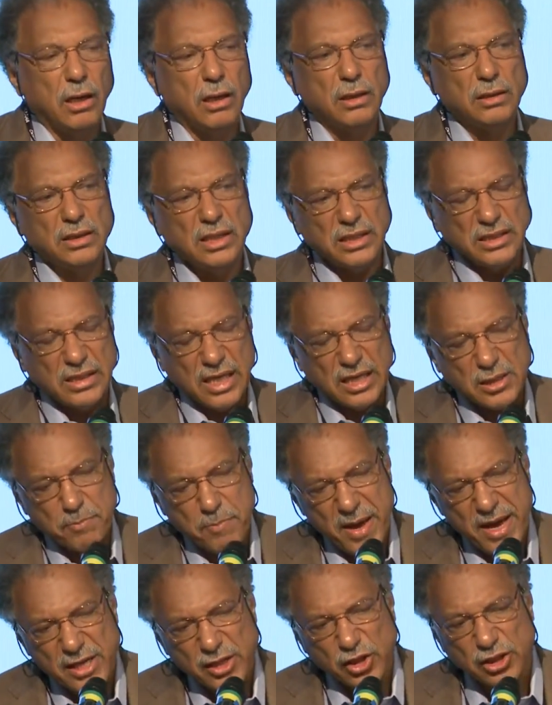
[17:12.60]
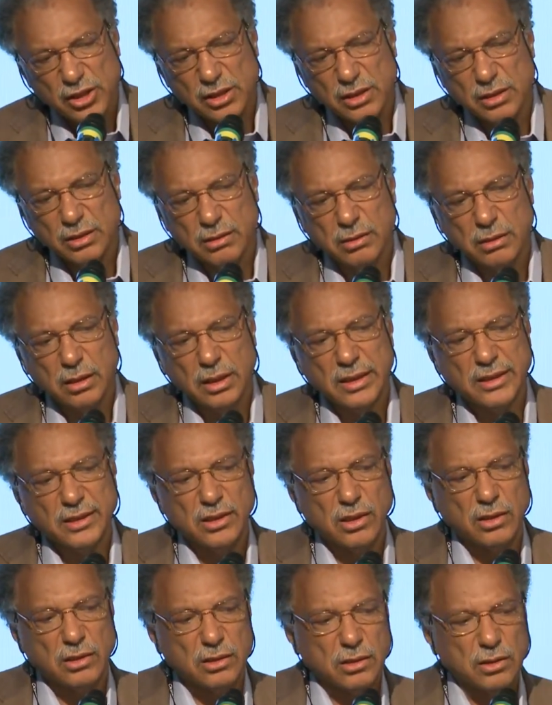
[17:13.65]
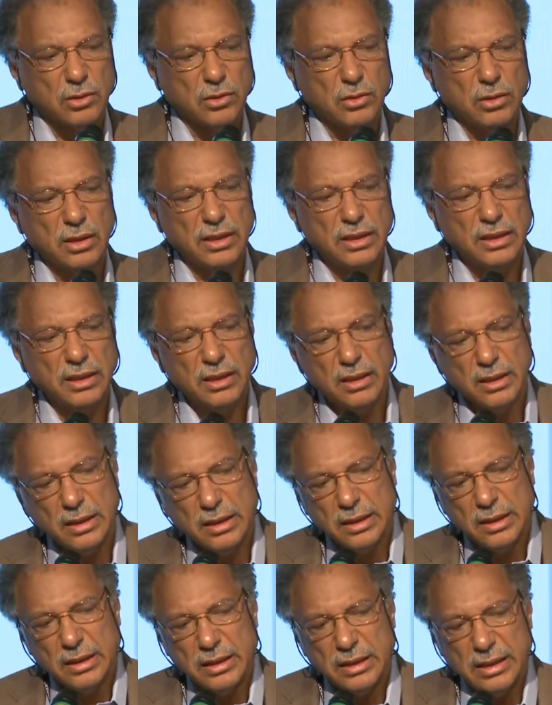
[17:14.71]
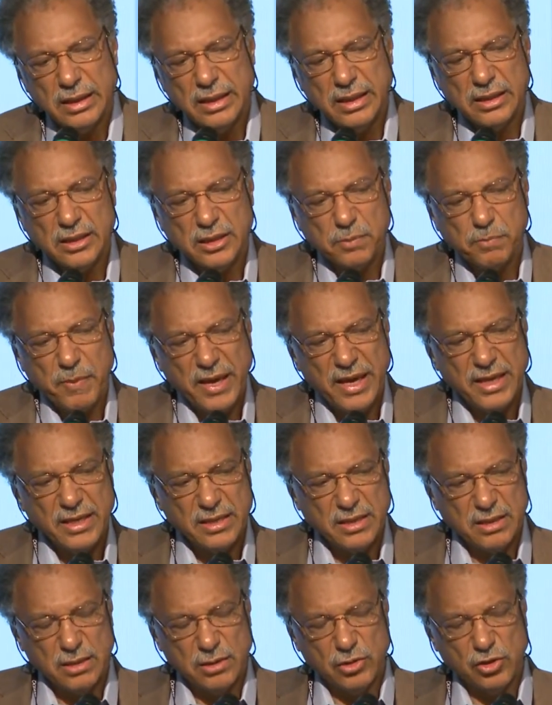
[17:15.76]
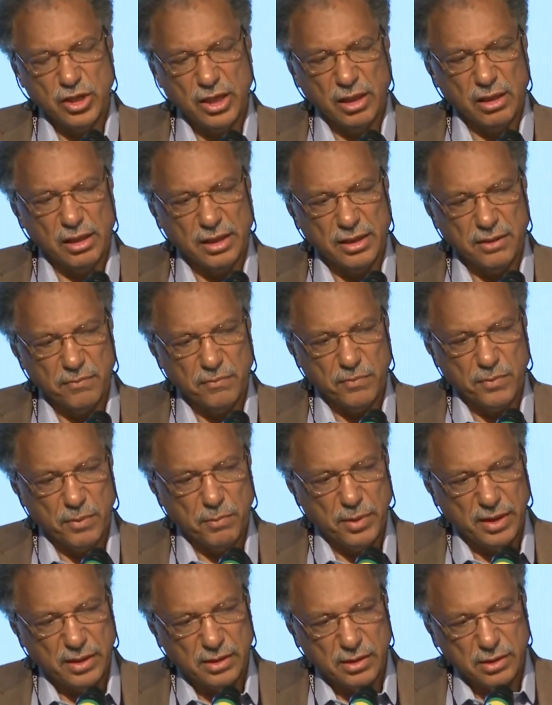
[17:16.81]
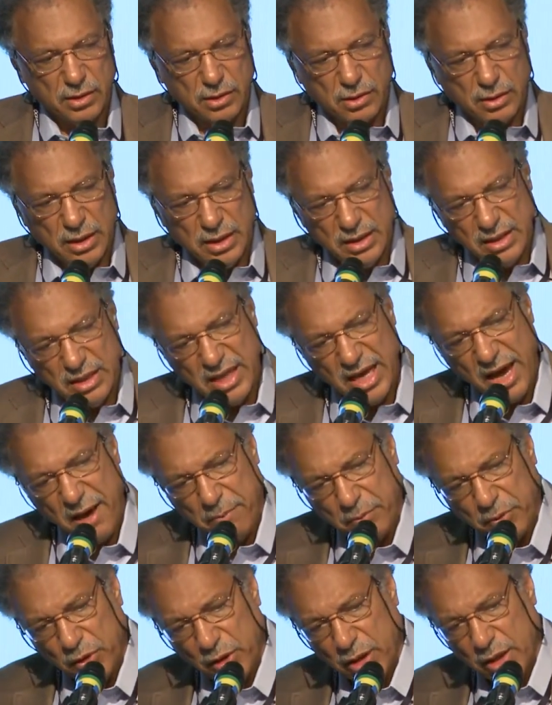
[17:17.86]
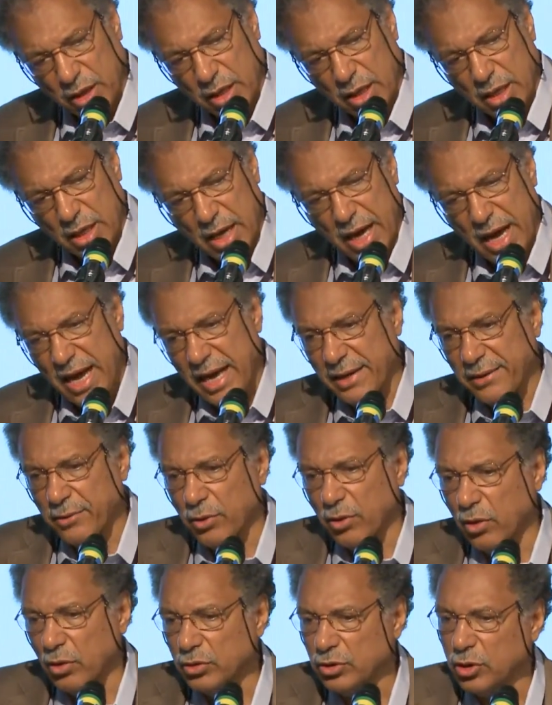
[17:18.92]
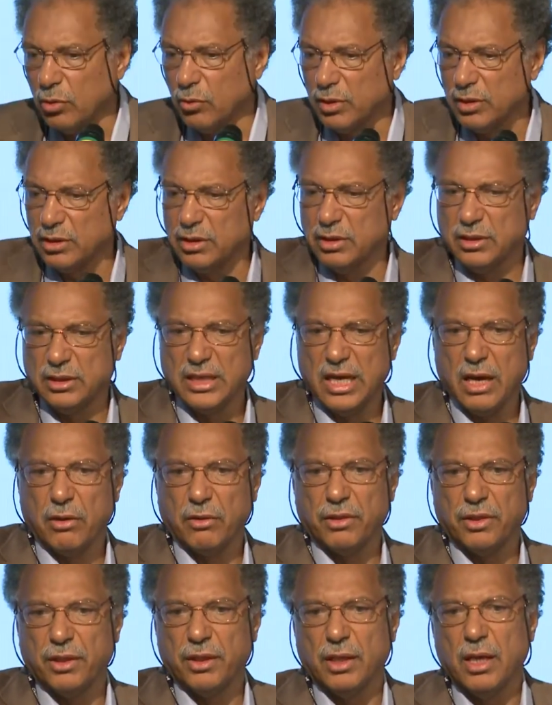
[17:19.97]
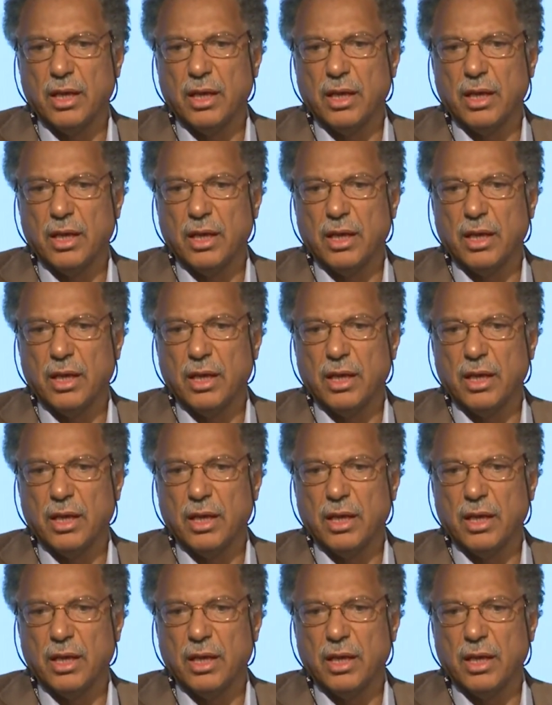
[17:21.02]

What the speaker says: This expansion is not only in space generally, but in depth and toward the south.